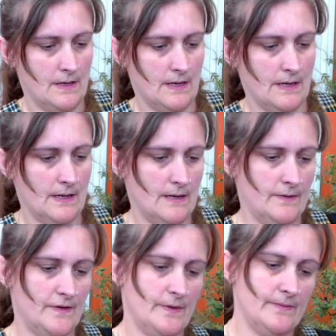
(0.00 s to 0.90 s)
And
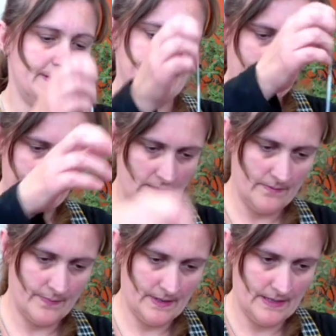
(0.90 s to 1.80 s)
just pop this area up,
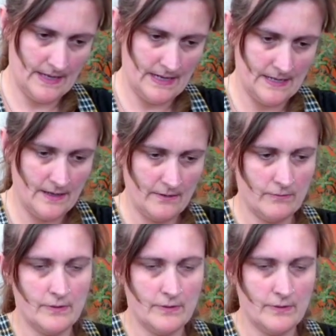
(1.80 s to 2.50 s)
and there you go.